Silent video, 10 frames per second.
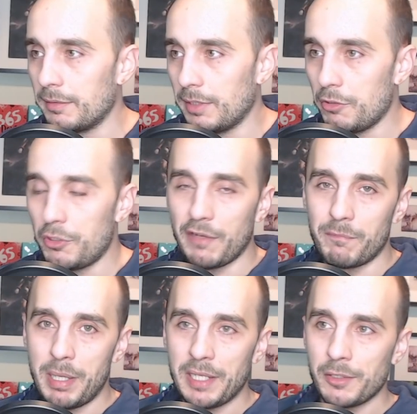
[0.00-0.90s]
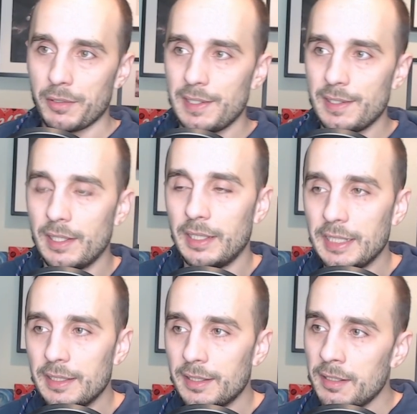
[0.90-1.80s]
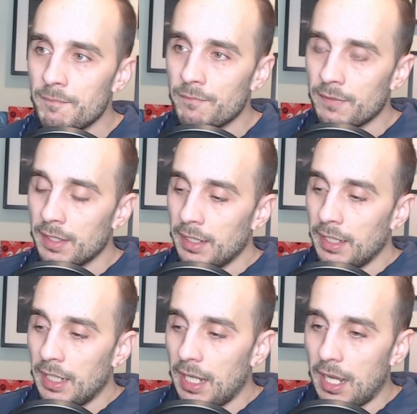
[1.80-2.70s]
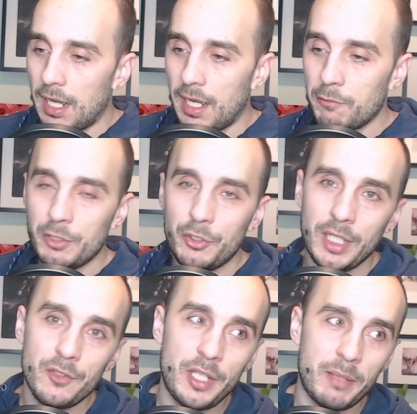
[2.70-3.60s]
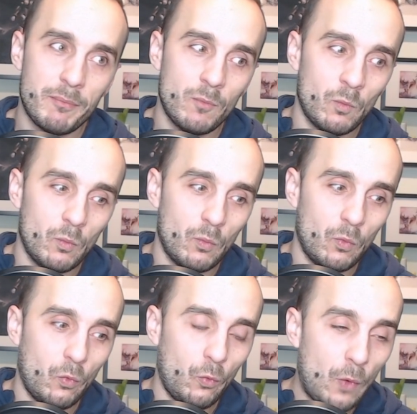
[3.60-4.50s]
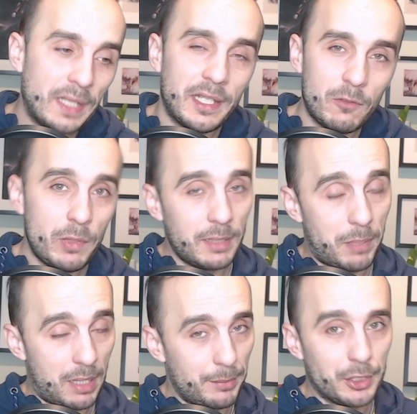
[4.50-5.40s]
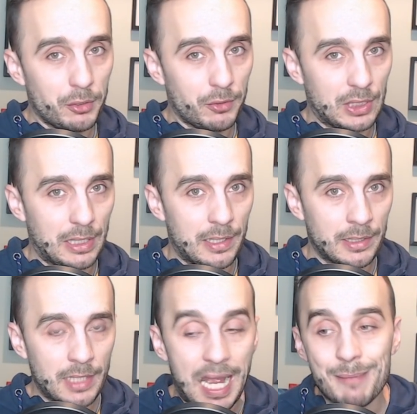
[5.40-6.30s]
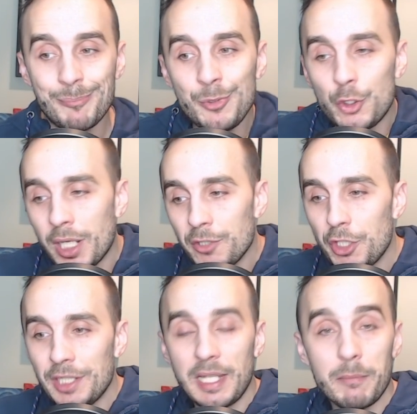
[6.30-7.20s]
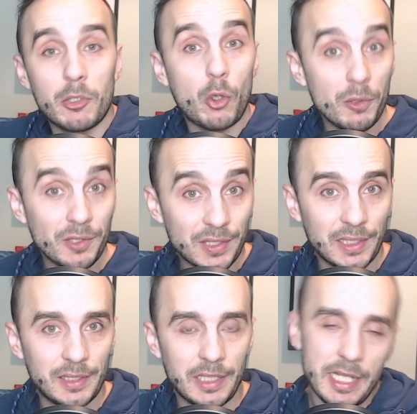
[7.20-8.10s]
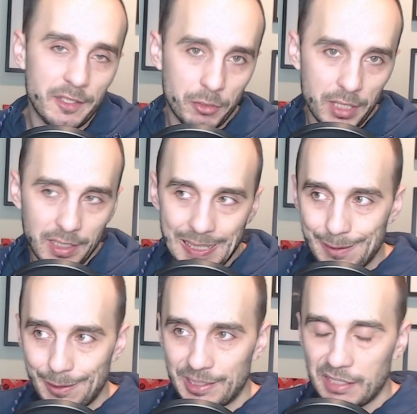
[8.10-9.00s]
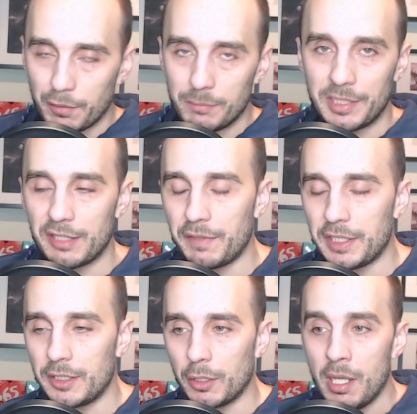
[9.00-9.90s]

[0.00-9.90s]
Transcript: Jeff Bezos is the leader. I will judge them when they will publish Lost Ark. I'm judging them constantly, as you can clearly see from this video,